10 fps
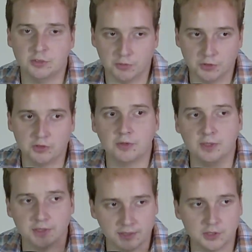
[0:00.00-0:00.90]
first of all,
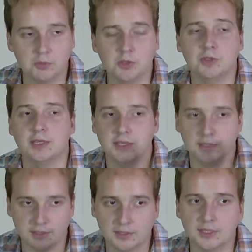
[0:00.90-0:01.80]
and then a community, and
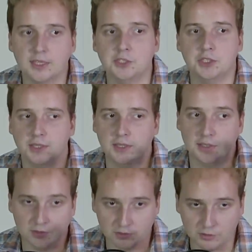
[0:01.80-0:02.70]
then a nation, and
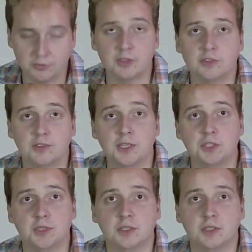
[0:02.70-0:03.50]
then a civilization.